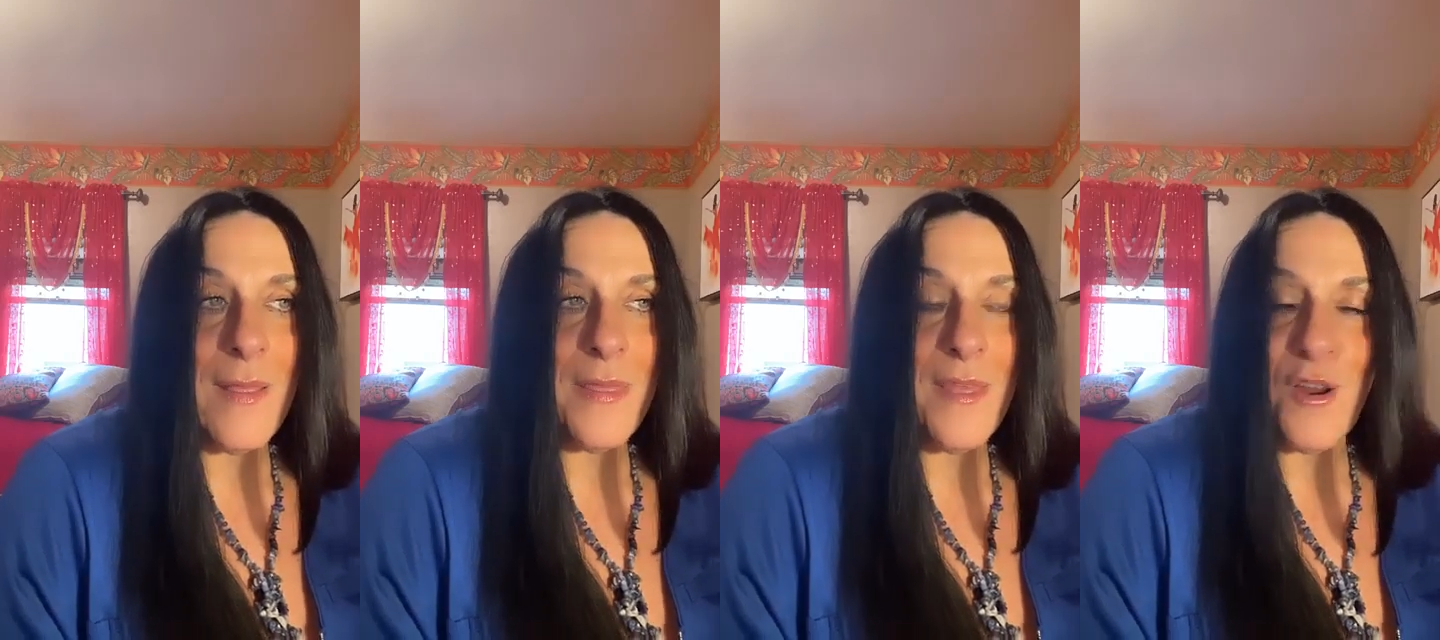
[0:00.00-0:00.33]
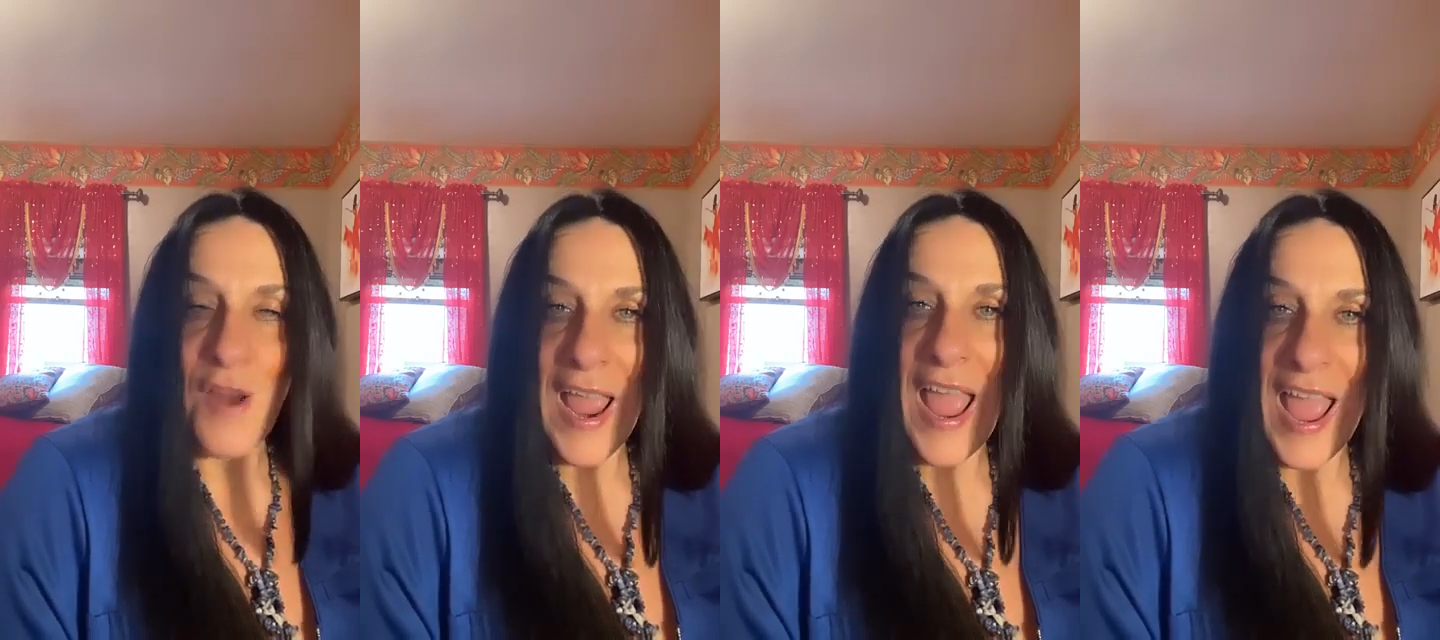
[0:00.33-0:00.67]

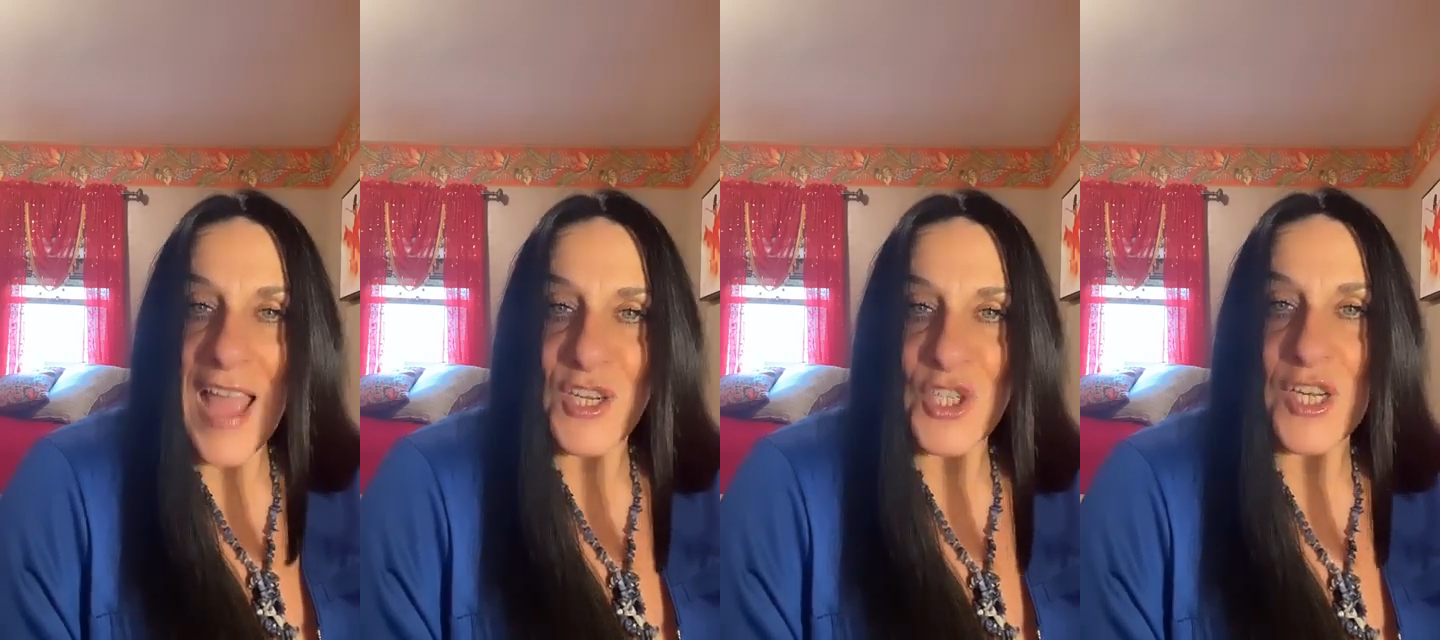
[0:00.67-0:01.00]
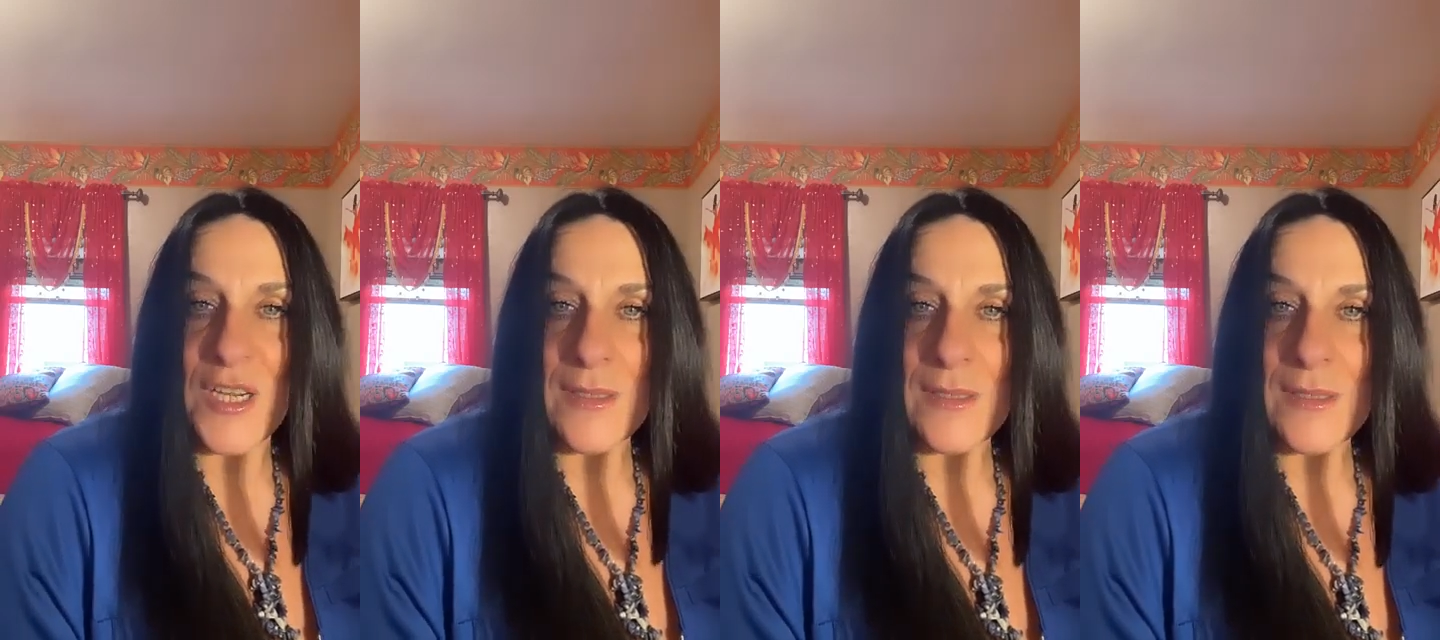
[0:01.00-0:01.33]
their
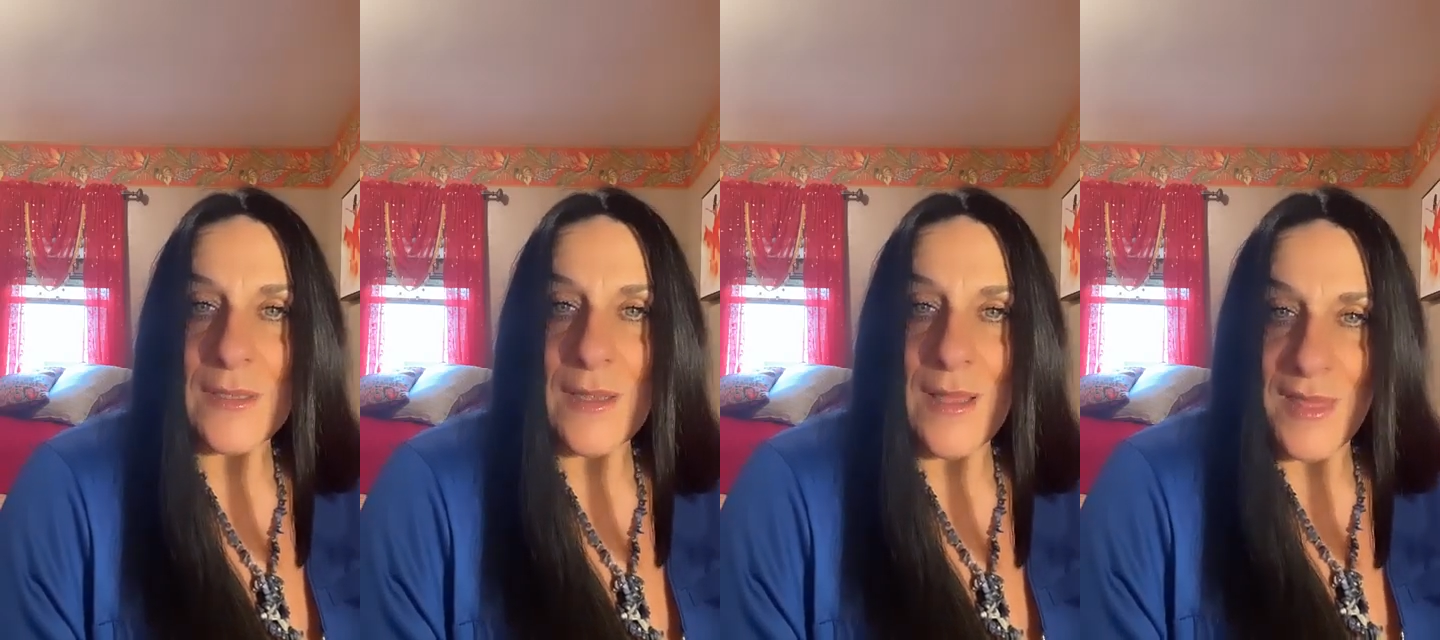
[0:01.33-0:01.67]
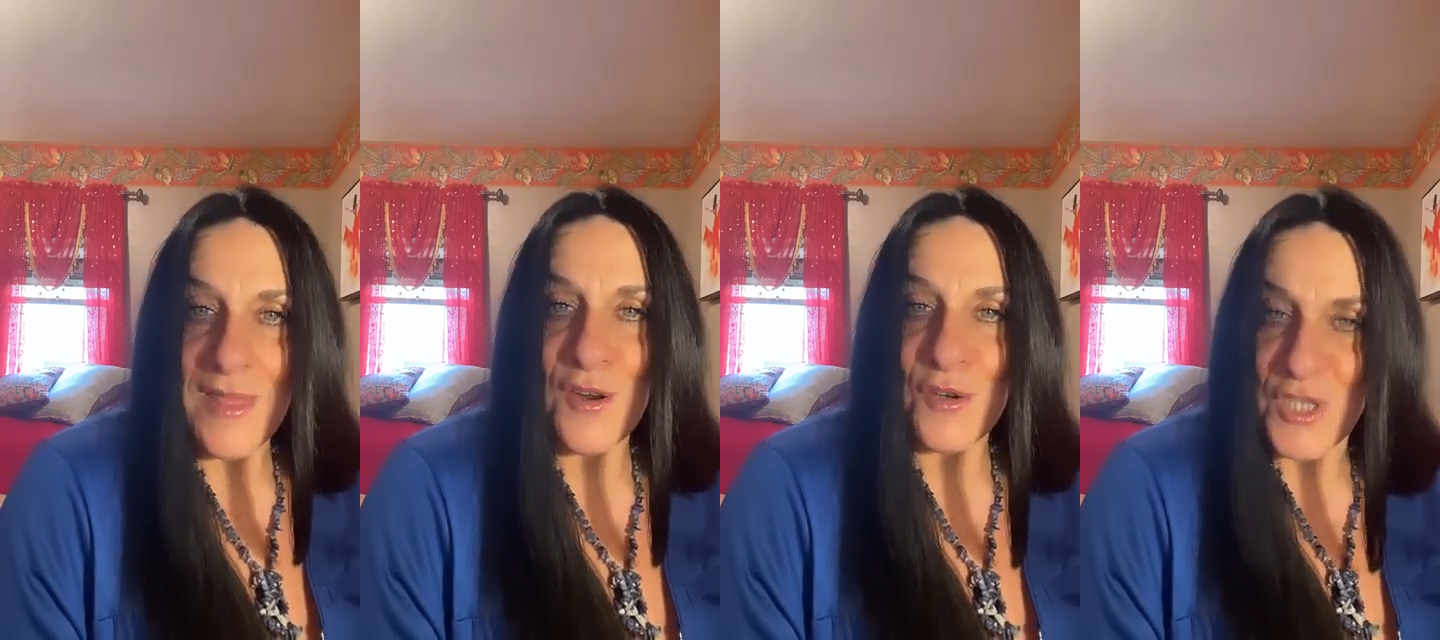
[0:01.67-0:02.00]
actions,
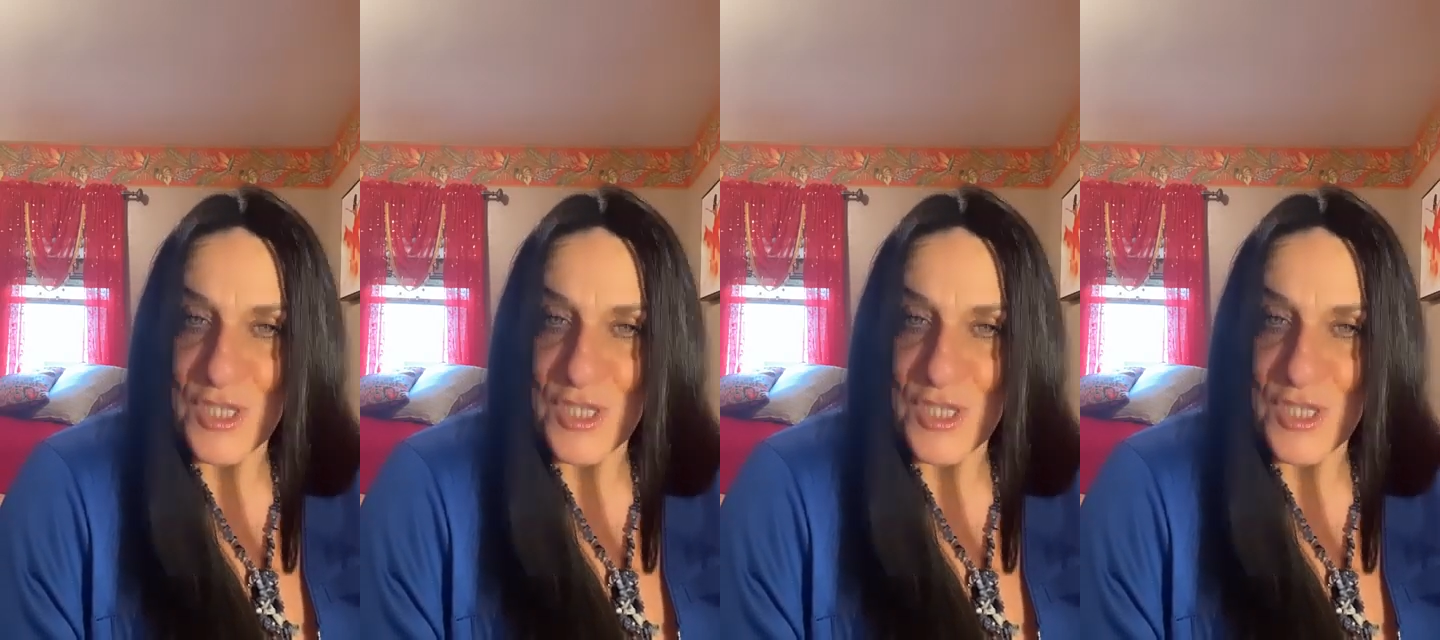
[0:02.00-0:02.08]
in their